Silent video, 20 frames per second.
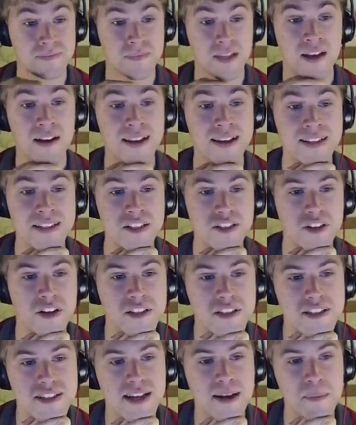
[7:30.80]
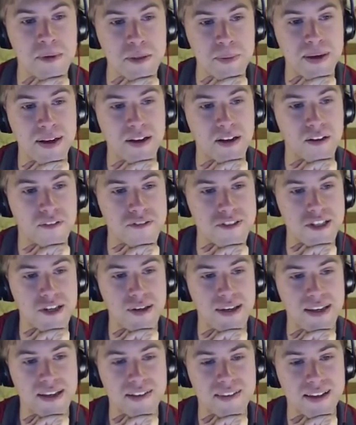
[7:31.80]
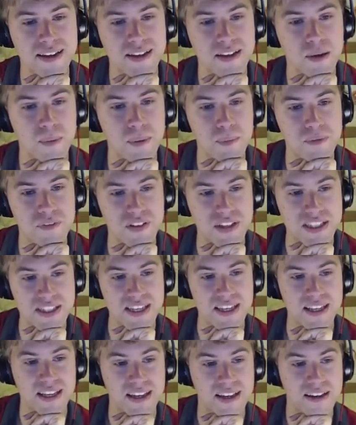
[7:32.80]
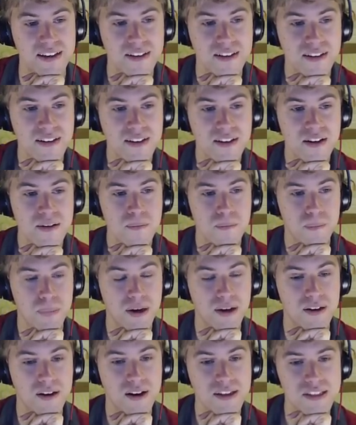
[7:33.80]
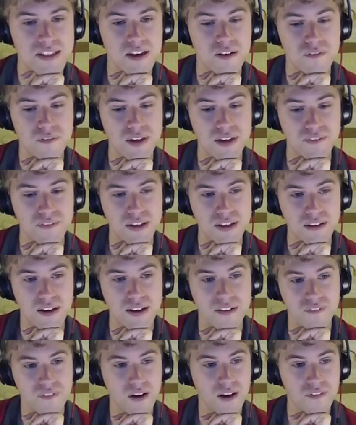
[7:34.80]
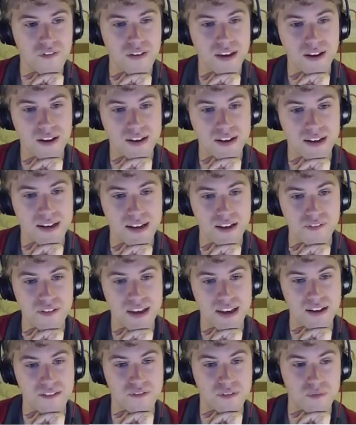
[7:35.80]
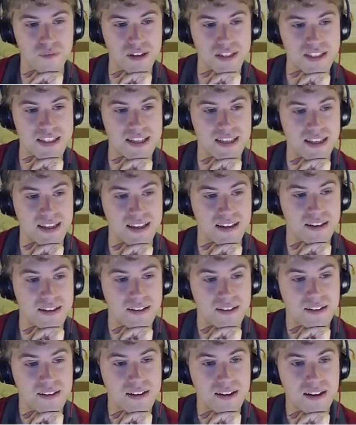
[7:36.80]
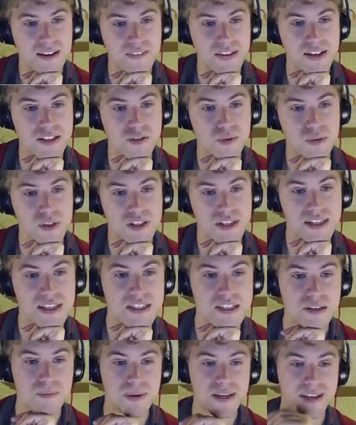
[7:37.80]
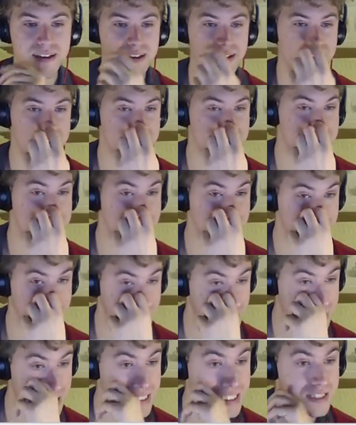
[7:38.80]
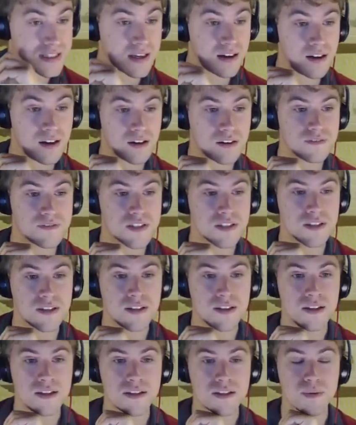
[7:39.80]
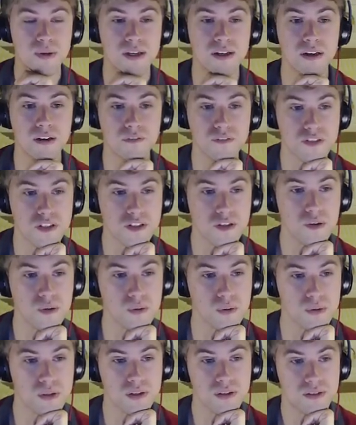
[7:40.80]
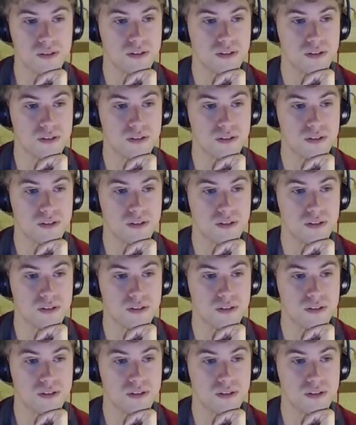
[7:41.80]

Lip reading: Unless he's trying to damage me enough so he can then come in with Victini. But I don't think... I think I can live a hit from Victini. And that's all that needs to be done, because it's Scarfed. So we're going to go for Schooled.